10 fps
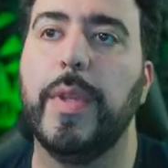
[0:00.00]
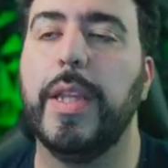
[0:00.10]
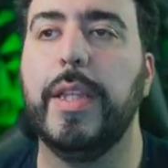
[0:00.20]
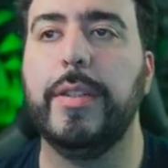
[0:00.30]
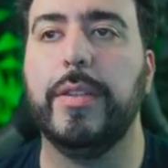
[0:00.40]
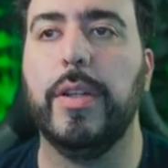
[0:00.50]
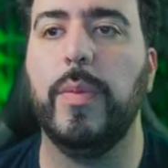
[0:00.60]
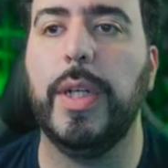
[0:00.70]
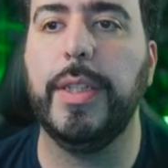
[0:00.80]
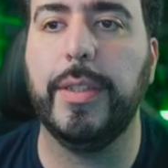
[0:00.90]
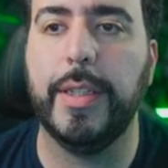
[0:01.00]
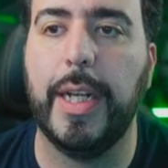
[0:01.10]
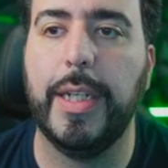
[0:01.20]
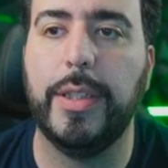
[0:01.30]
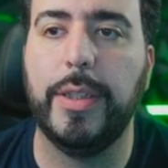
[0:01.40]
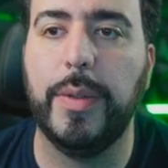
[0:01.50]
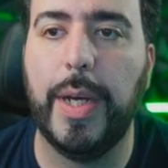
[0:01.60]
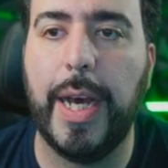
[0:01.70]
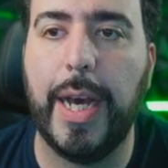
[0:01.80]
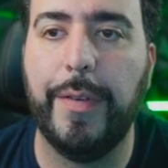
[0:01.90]
these are the ones that I do
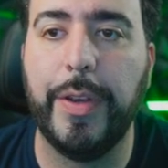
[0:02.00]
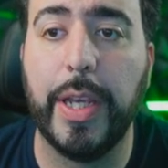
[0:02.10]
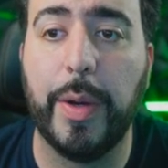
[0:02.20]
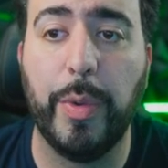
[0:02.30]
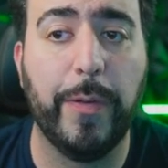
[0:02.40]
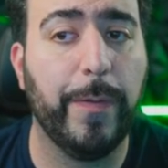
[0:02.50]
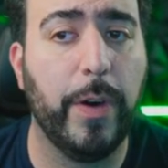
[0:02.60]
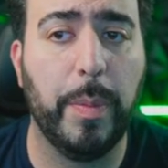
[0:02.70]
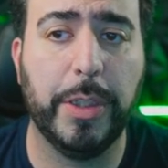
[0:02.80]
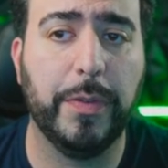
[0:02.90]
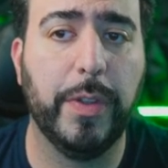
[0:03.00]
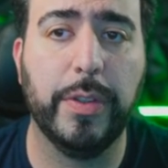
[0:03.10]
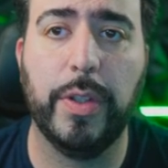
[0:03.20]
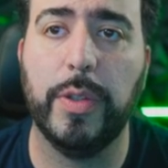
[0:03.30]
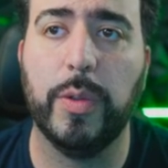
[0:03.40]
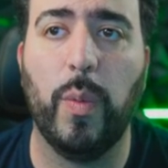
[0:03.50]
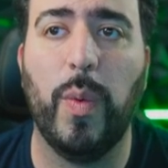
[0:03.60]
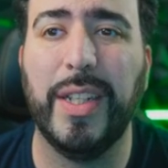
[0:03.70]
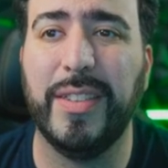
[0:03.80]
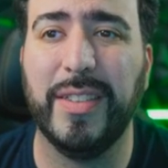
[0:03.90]
have. You can get them refurbished for as low as
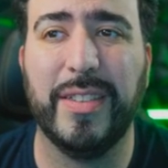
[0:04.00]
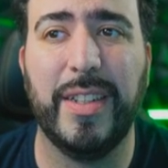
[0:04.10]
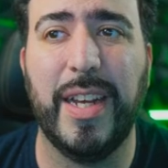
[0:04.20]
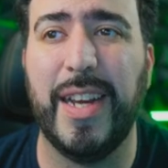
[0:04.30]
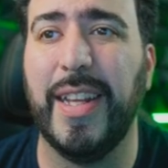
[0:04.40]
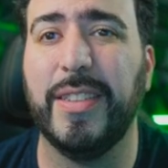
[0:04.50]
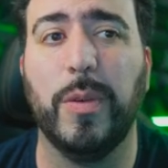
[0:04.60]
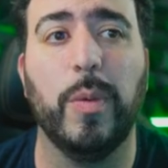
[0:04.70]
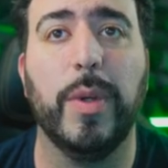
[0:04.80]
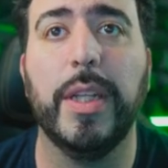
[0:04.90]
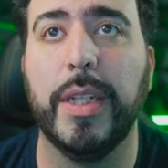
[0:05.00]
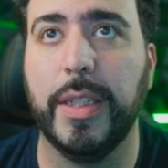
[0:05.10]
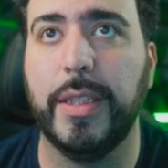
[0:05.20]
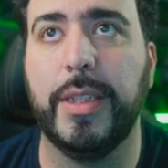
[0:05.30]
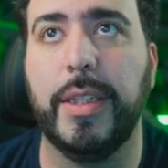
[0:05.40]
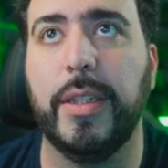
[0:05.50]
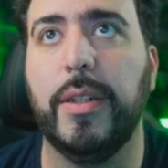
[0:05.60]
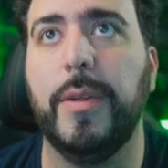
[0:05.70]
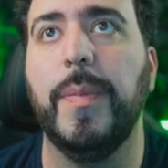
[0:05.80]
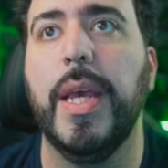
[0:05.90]
169. That's a really good
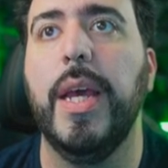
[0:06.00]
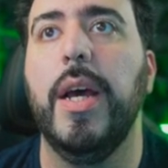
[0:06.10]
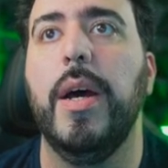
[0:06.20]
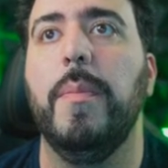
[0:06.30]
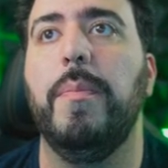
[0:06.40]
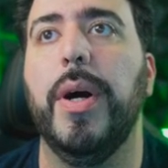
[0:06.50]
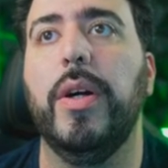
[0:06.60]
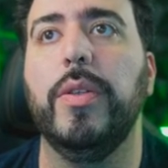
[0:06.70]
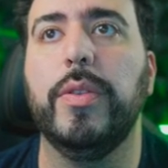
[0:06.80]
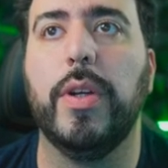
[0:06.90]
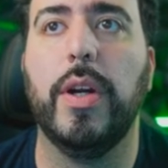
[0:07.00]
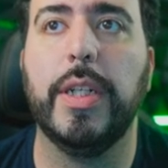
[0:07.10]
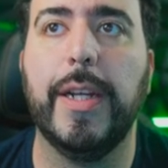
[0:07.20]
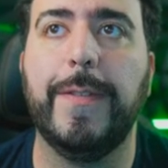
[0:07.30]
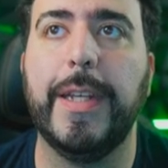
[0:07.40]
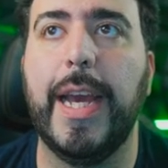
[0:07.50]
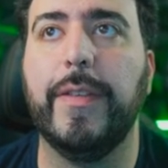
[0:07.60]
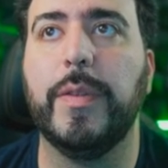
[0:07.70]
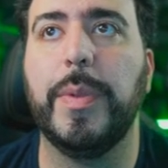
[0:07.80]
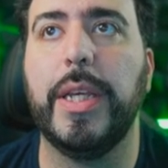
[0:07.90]
deal. Bose are definitely
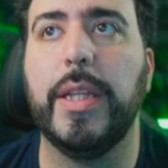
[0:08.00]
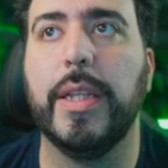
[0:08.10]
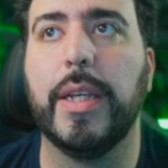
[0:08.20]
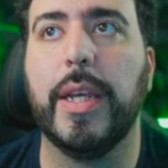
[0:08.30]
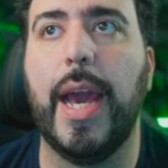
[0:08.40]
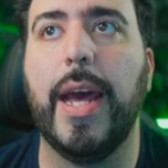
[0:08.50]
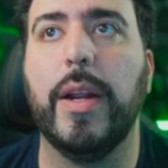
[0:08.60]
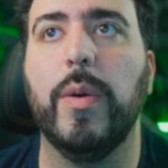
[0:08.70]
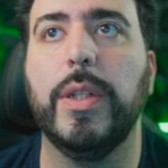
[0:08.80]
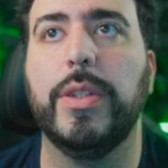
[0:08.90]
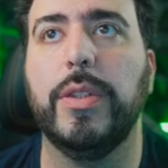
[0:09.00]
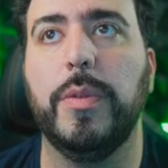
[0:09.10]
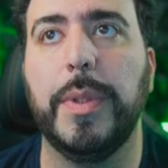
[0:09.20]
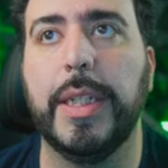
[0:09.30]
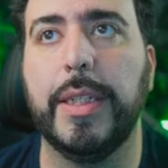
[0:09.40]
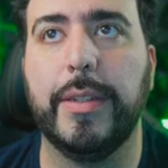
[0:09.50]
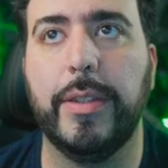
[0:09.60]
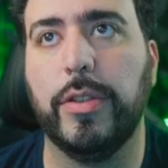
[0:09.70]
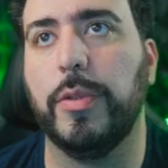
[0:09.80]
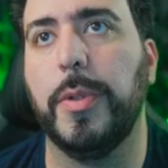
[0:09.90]
have to be in the category too because
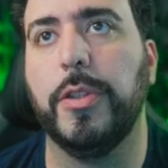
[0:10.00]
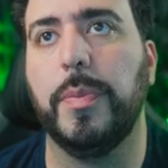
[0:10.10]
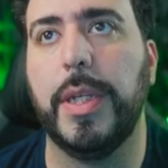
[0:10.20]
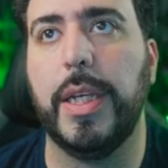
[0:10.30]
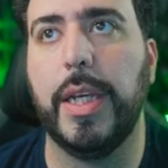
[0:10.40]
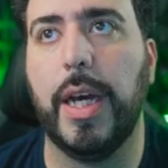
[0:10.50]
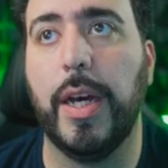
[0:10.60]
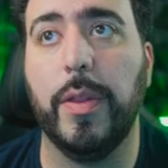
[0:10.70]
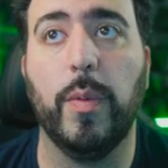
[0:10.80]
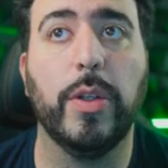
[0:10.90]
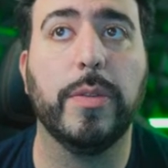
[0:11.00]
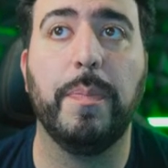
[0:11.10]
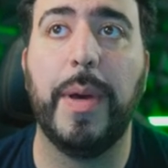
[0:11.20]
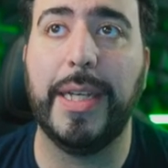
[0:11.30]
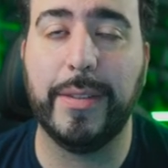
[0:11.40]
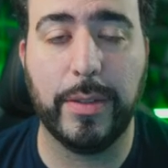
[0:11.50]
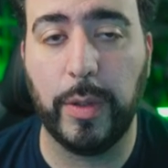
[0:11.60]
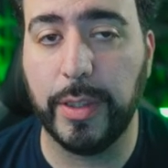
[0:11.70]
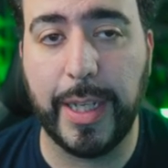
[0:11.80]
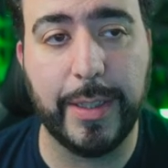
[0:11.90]
these are supposed to be uh, the world's best
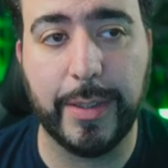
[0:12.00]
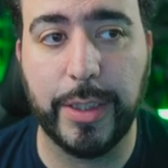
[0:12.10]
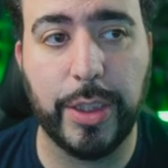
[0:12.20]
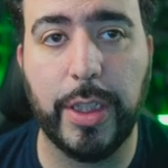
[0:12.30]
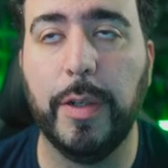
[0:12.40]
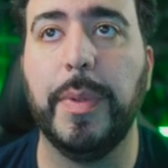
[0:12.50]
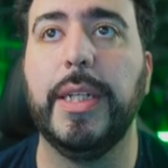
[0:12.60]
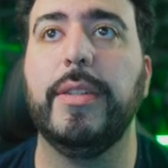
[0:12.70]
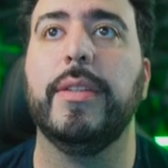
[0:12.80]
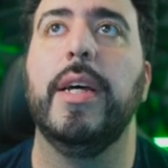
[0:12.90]
noise cancellation earbuds